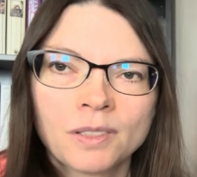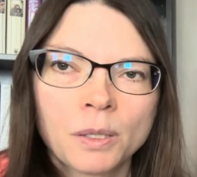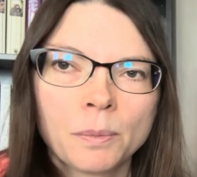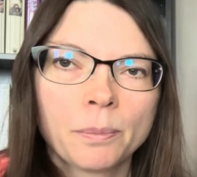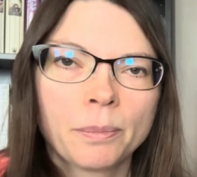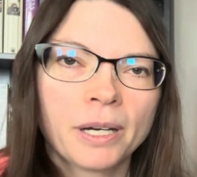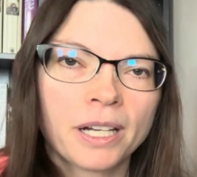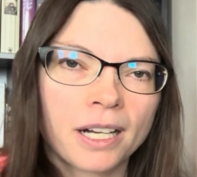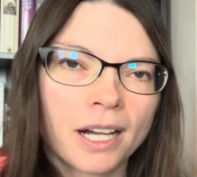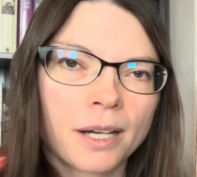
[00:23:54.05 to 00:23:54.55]

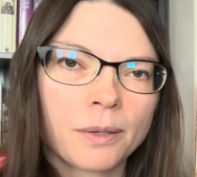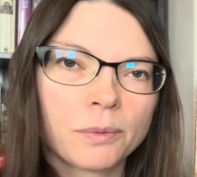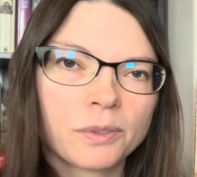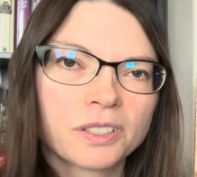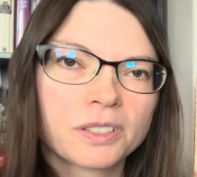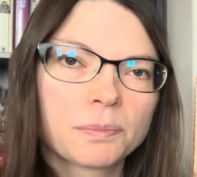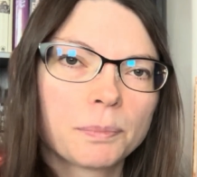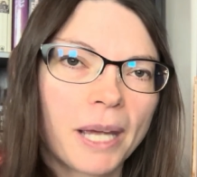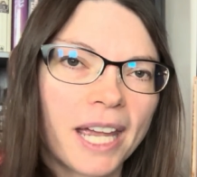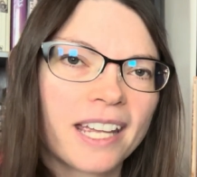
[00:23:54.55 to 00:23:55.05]
But I
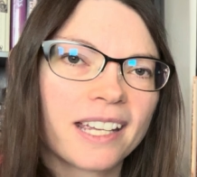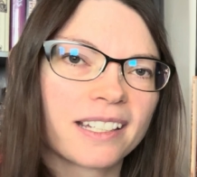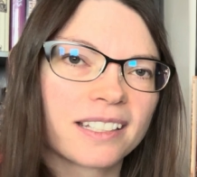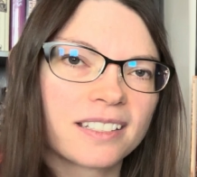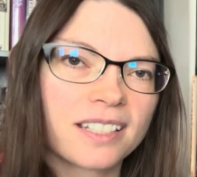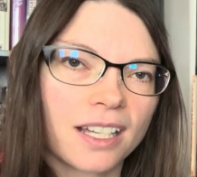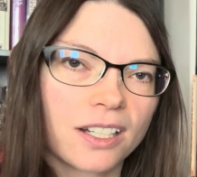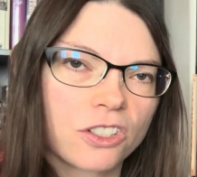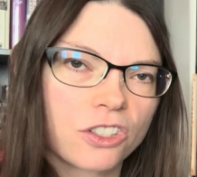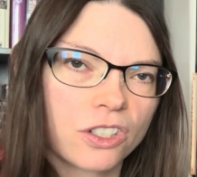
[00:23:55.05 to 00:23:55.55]
was paying
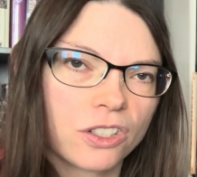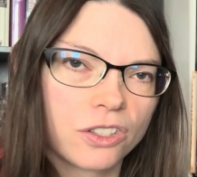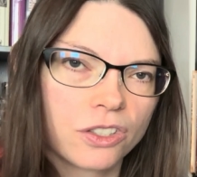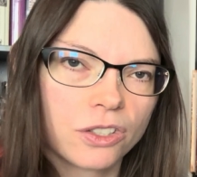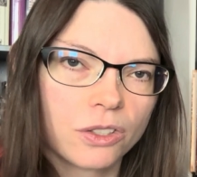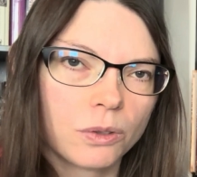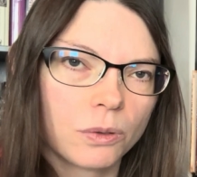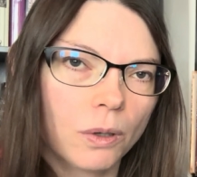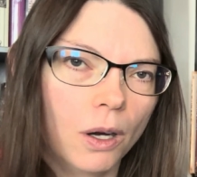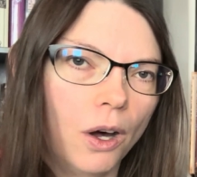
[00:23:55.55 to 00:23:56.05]
attention
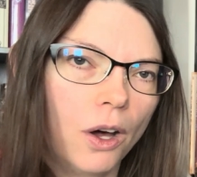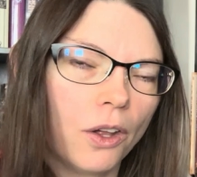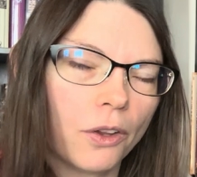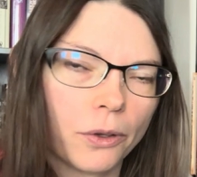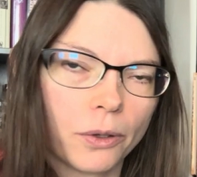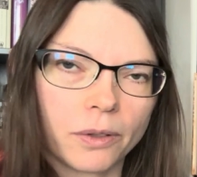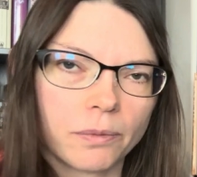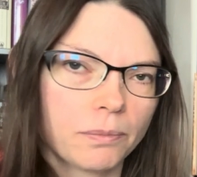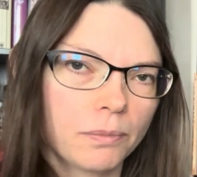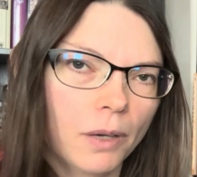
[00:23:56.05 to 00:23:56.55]
to all
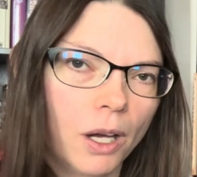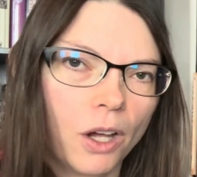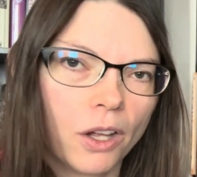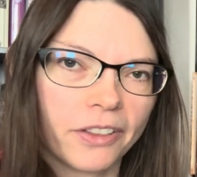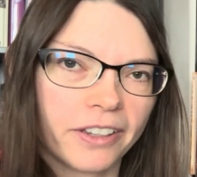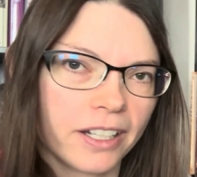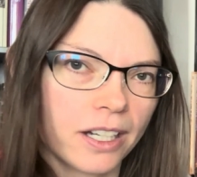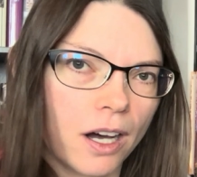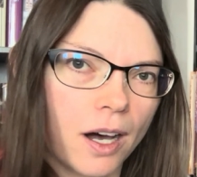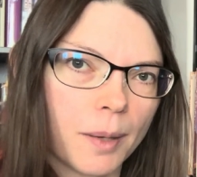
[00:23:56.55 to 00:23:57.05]

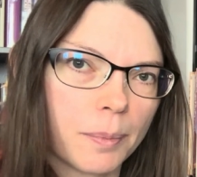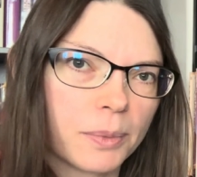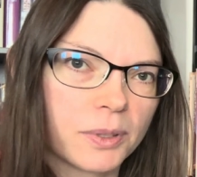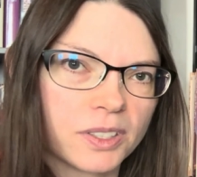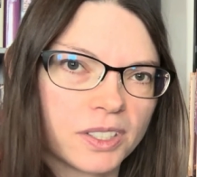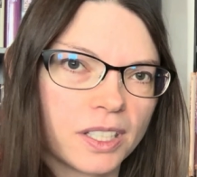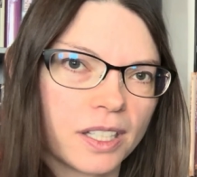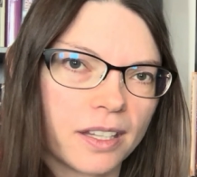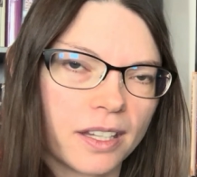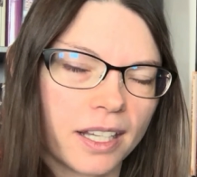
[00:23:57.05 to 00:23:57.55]
the
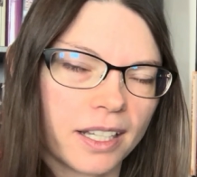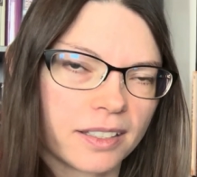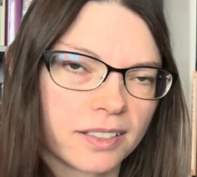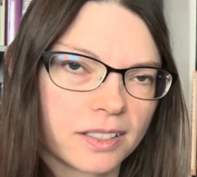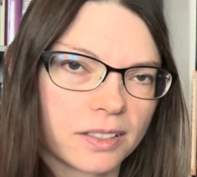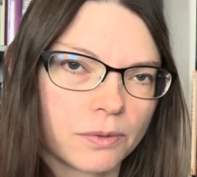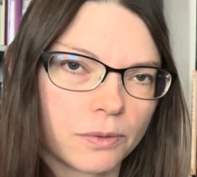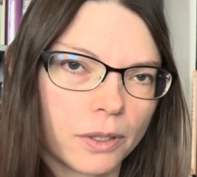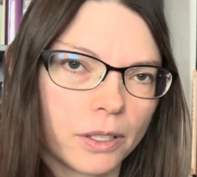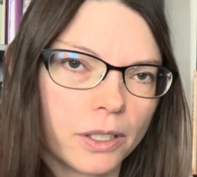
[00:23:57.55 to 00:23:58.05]
opposite
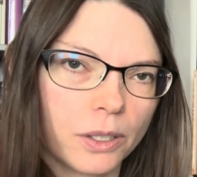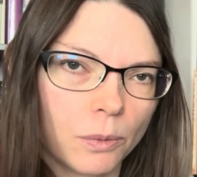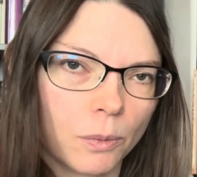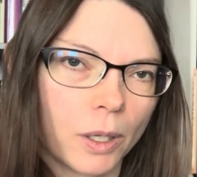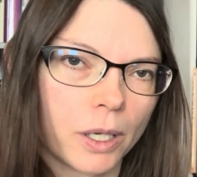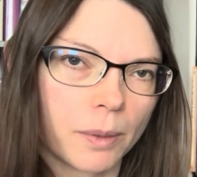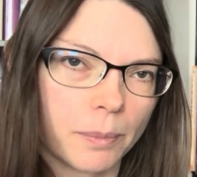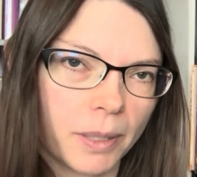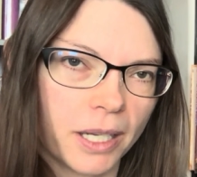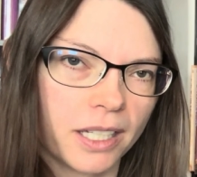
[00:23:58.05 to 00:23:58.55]
things of what you
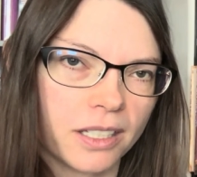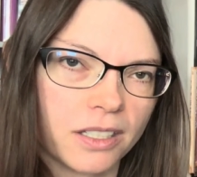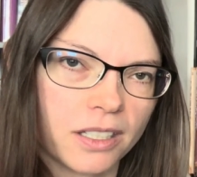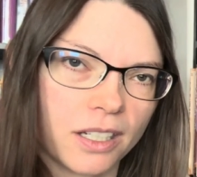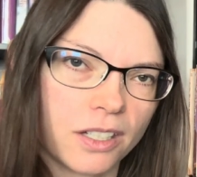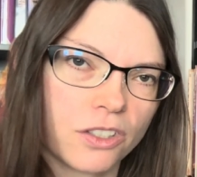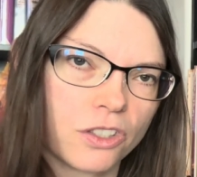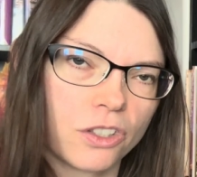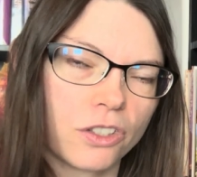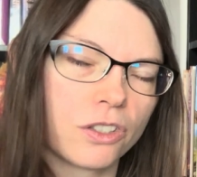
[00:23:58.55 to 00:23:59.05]
want to pay
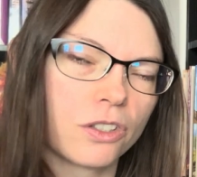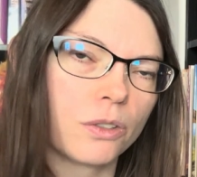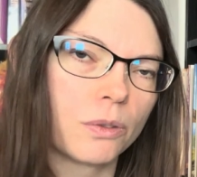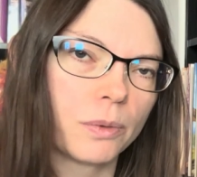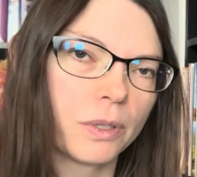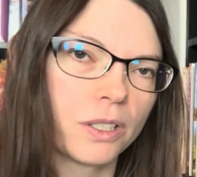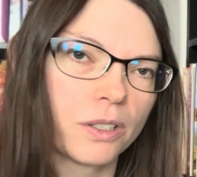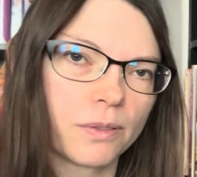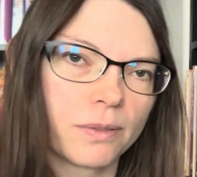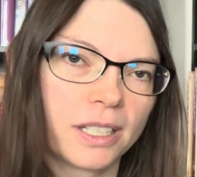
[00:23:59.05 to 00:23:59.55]
attention to
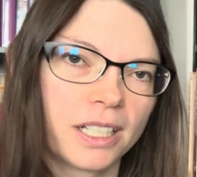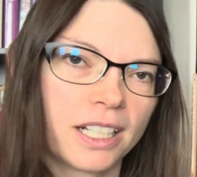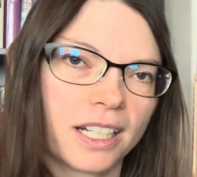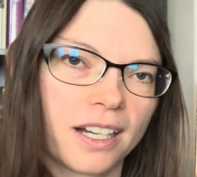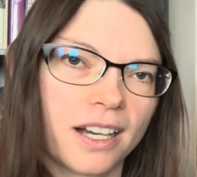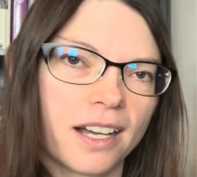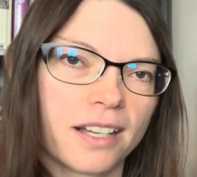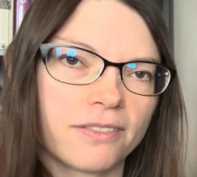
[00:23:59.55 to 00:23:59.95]
when you're reading a high